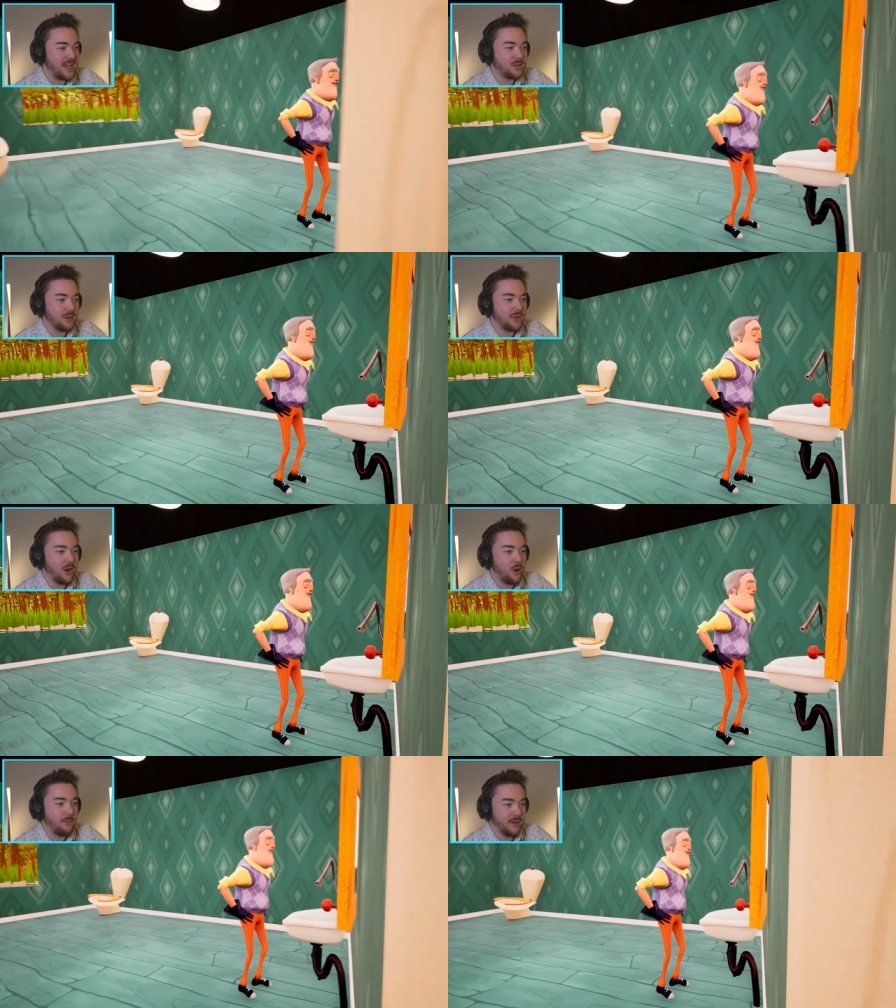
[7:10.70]
How did you even
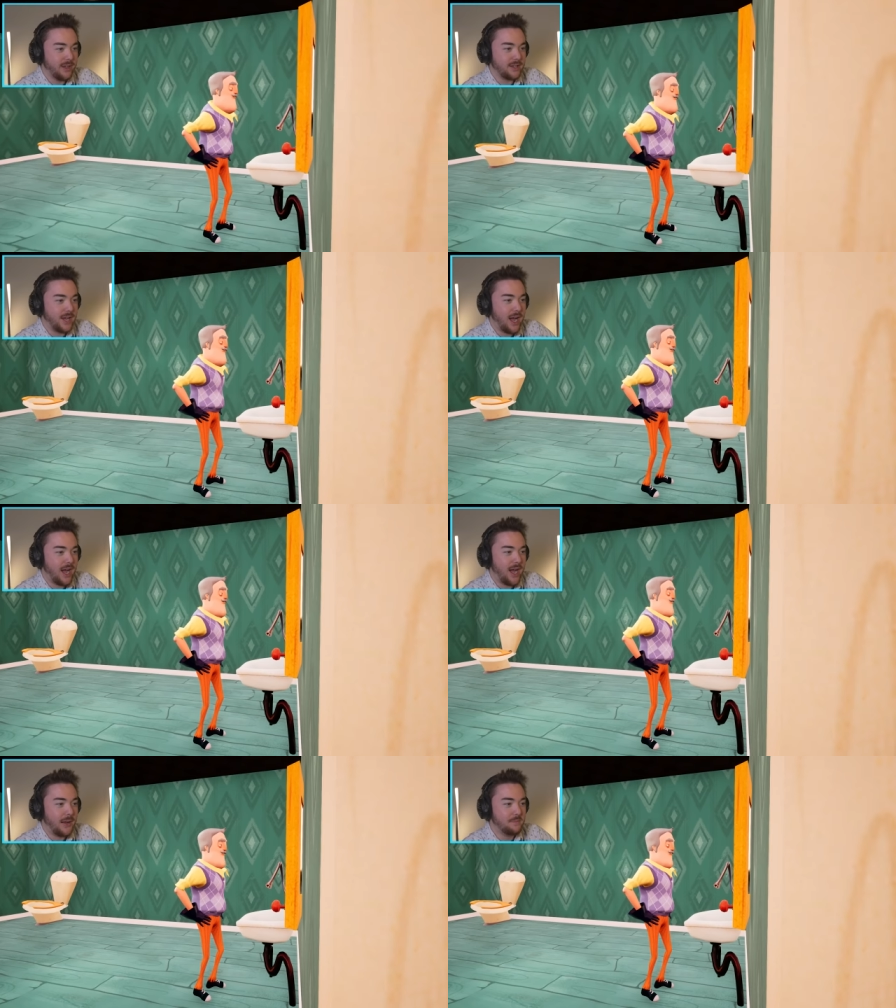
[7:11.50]
open it?
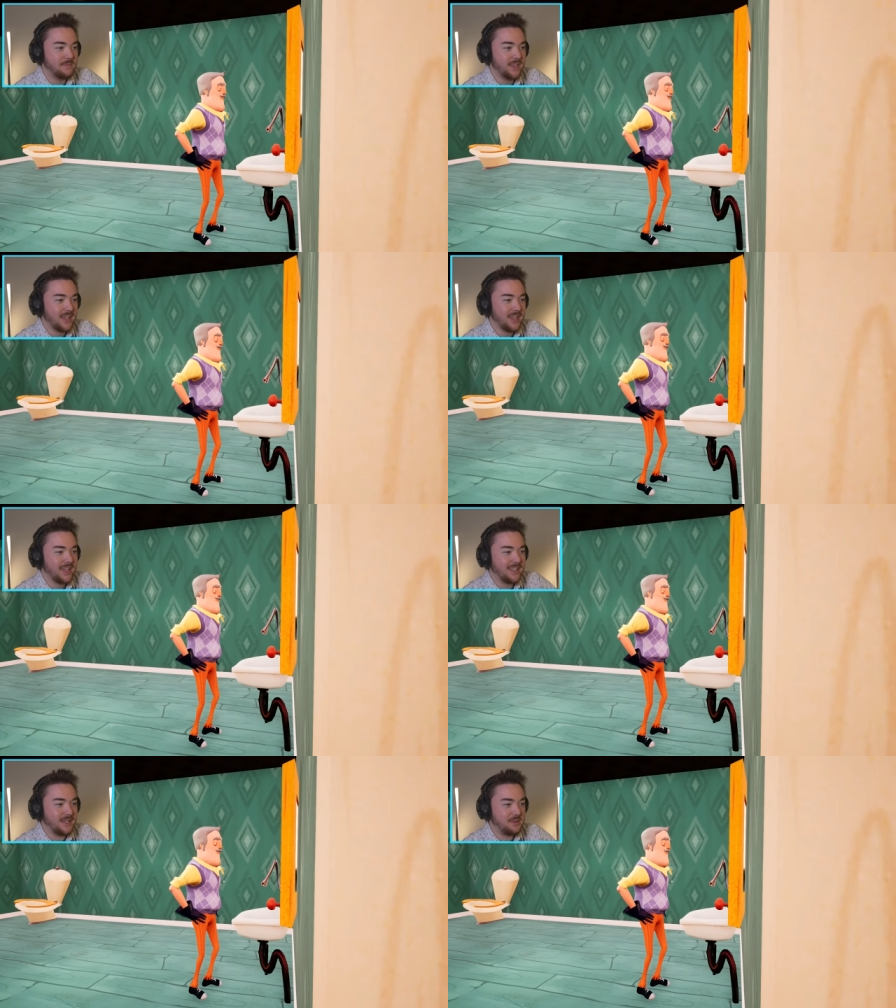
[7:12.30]

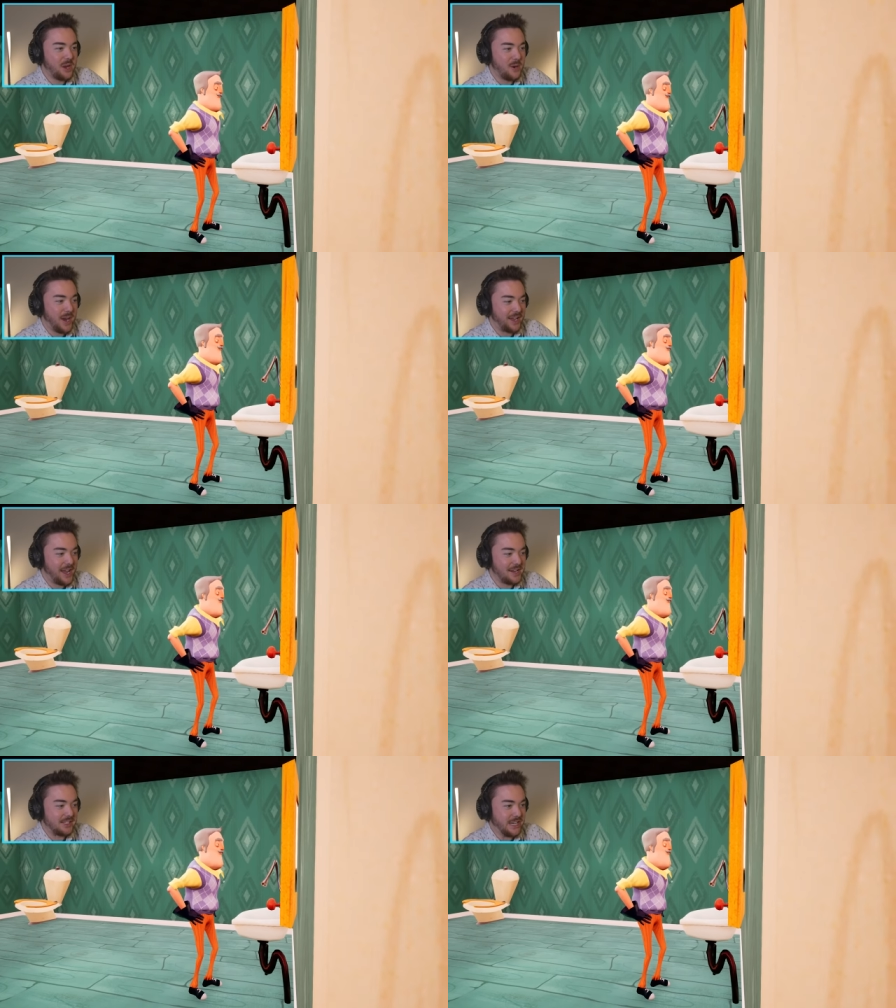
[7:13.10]
Oh,
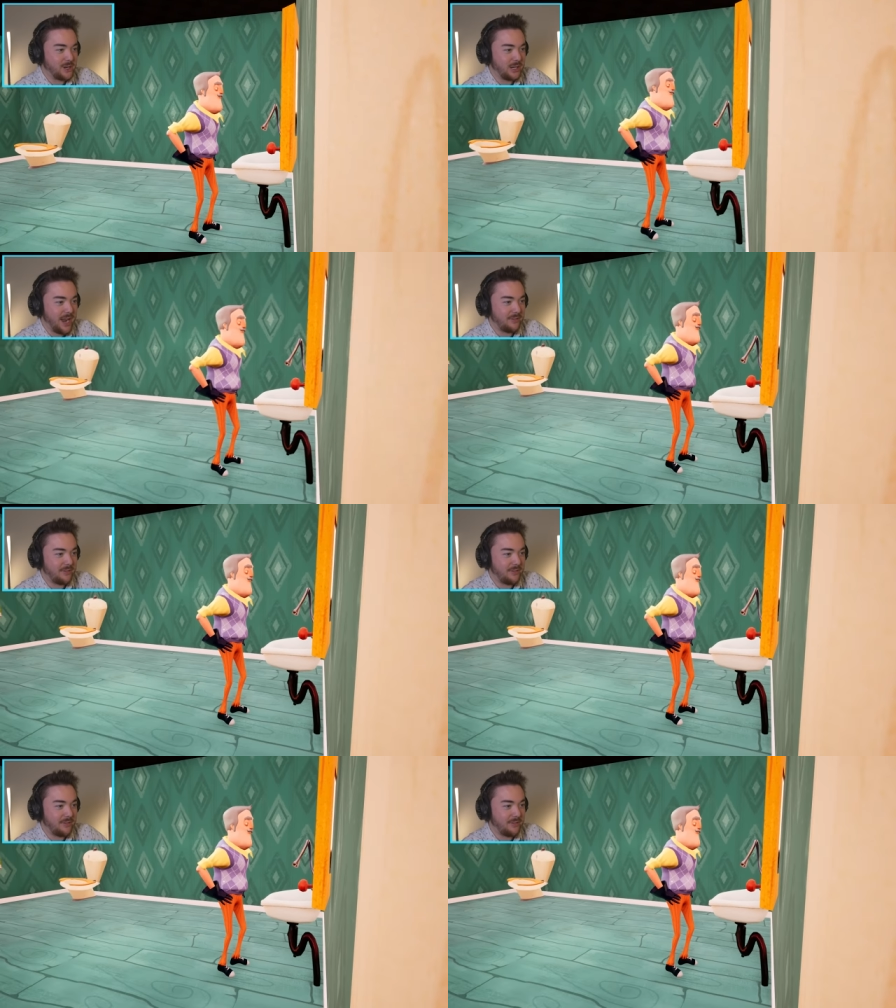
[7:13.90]
okay. I see you're kind